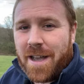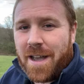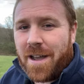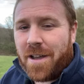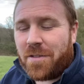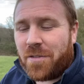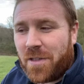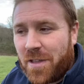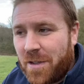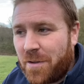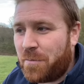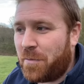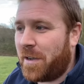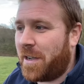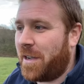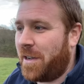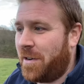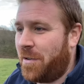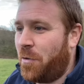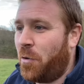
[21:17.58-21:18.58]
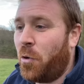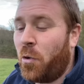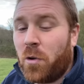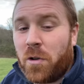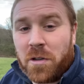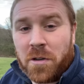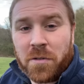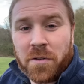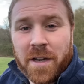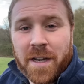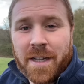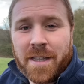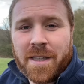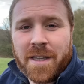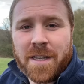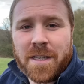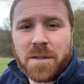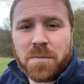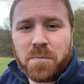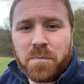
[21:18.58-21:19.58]
I think we can all agree
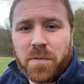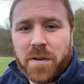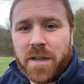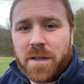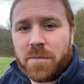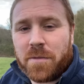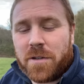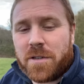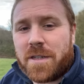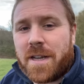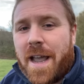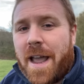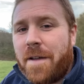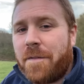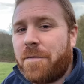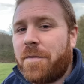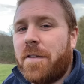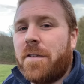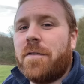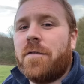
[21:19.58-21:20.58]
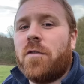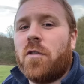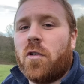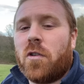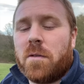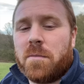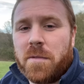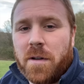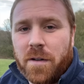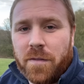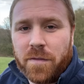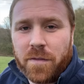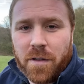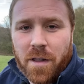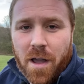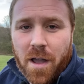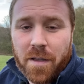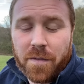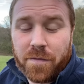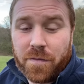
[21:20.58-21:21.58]
that it's pretty much every form of
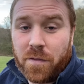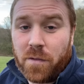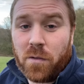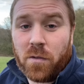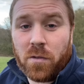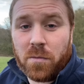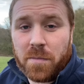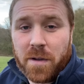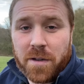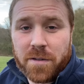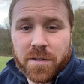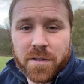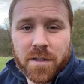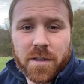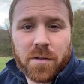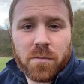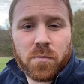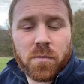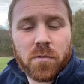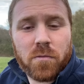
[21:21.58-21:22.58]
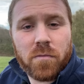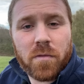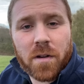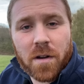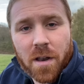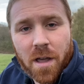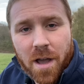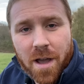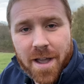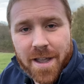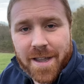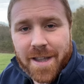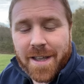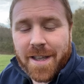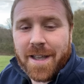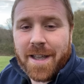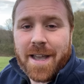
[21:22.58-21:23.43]
life almost that will rely